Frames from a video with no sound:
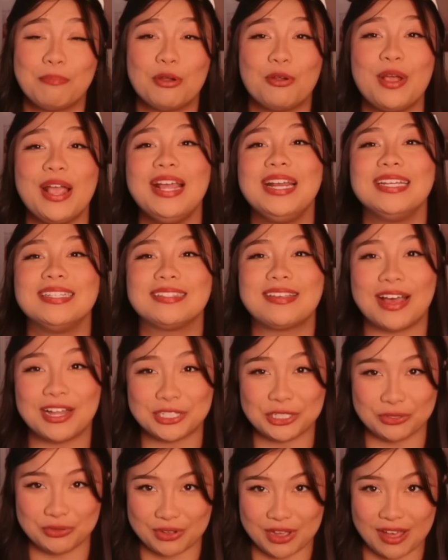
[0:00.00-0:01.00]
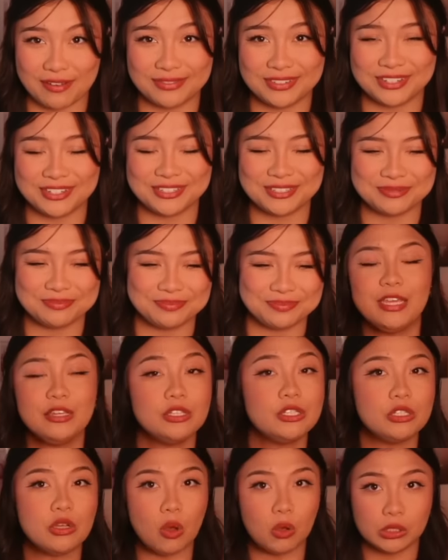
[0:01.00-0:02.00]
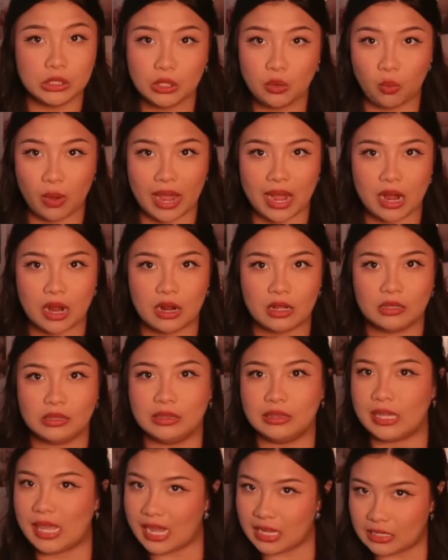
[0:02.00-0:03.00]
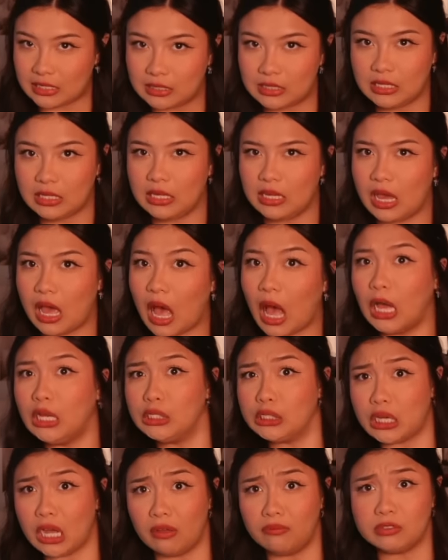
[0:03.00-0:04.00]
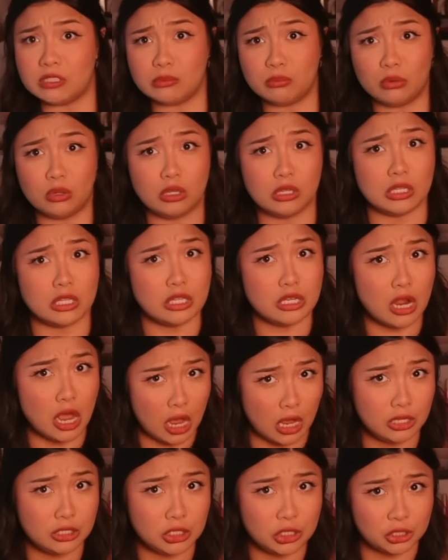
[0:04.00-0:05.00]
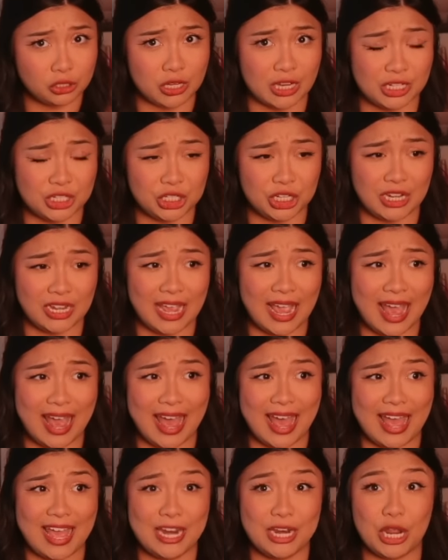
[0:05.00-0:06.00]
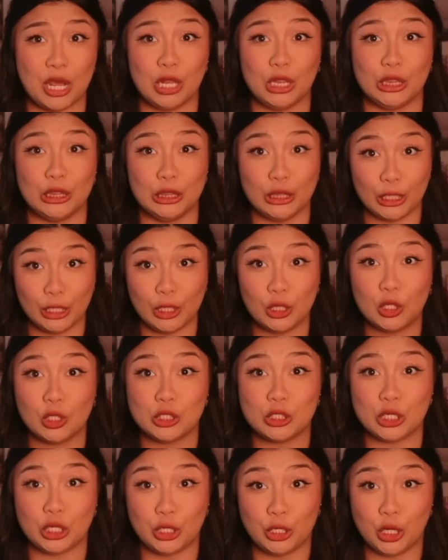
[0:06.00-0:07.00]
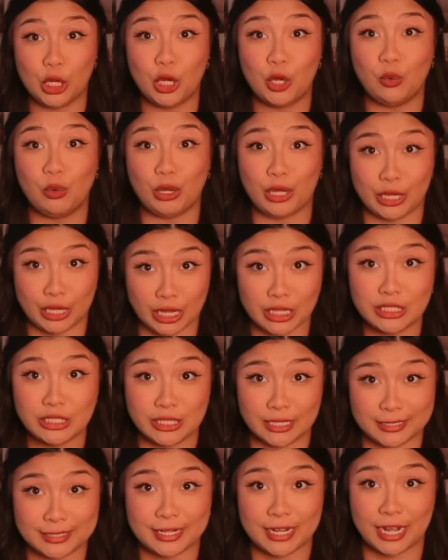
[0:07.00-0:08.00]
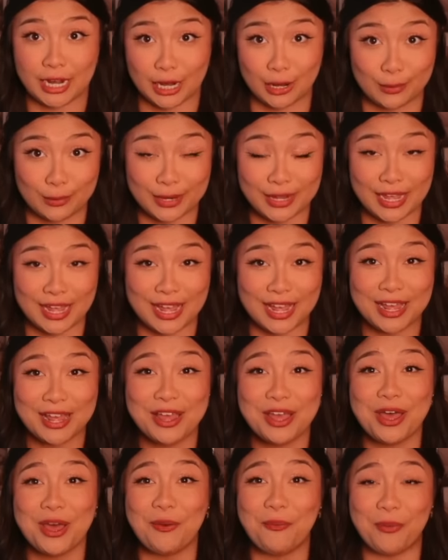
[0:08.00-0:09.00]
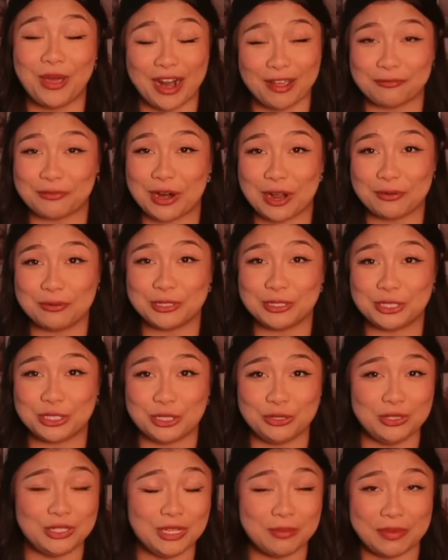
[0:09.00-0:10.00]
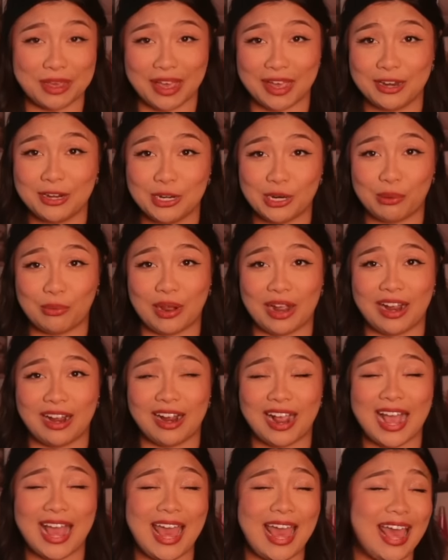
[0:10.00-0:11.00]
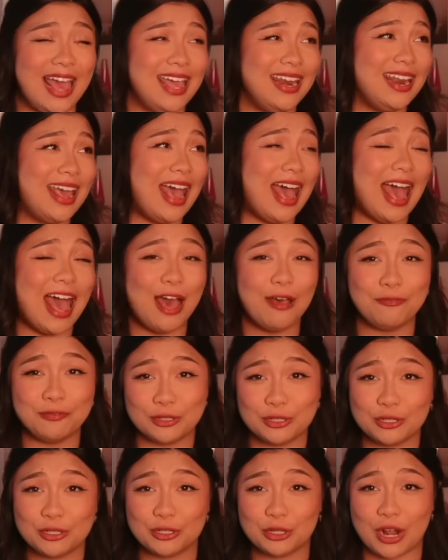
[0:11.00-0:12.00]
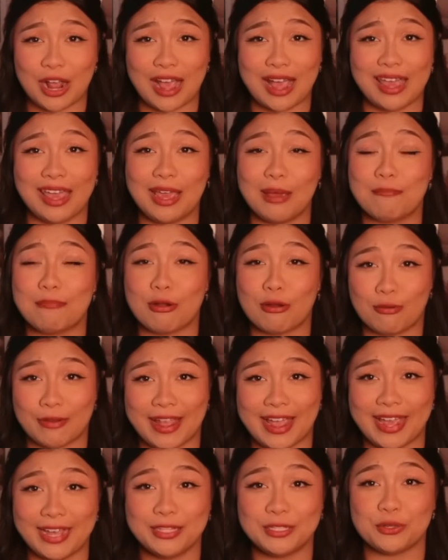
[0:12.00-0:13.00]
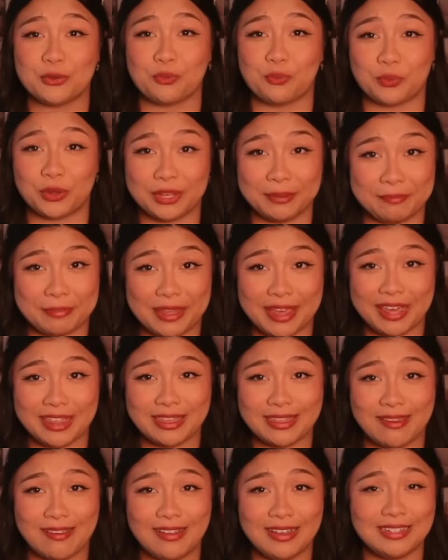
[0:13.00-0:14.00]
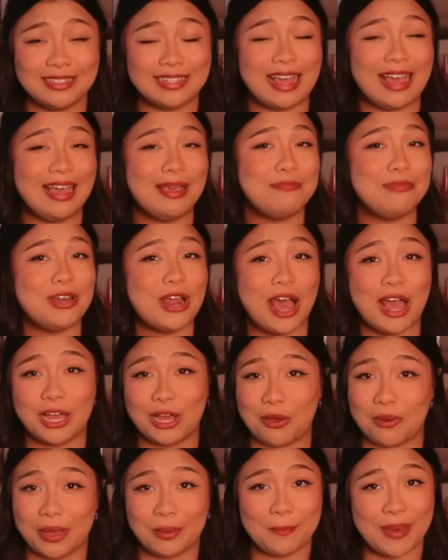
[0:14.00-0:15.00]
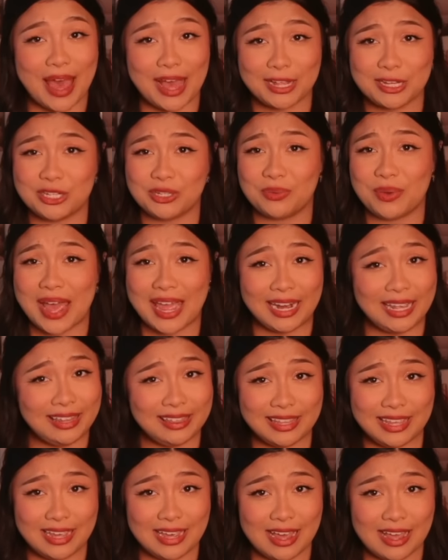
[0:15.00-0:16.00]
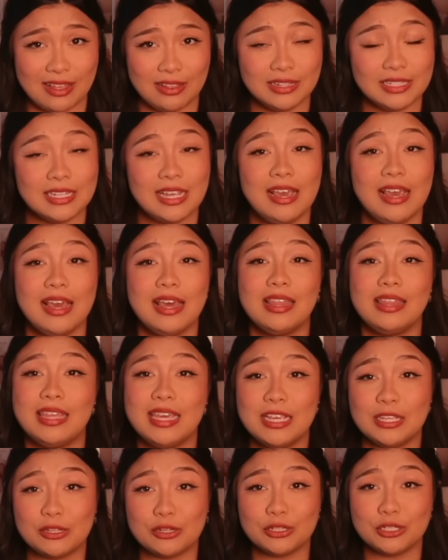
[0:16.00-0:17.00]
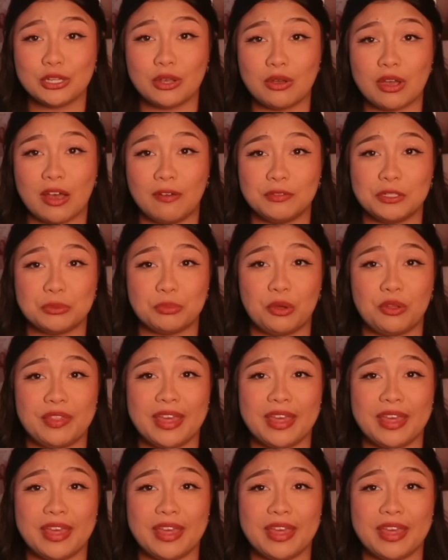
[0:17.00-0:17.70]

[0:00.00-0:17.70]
Parade has got you covered. I used to only wear lacy, uncomfortable, non-stretchy, and little to no gusset area whenever I was choosing my underwear, and after trying Parade's replay thongs, I am not going back to anything else. These are so comfortable.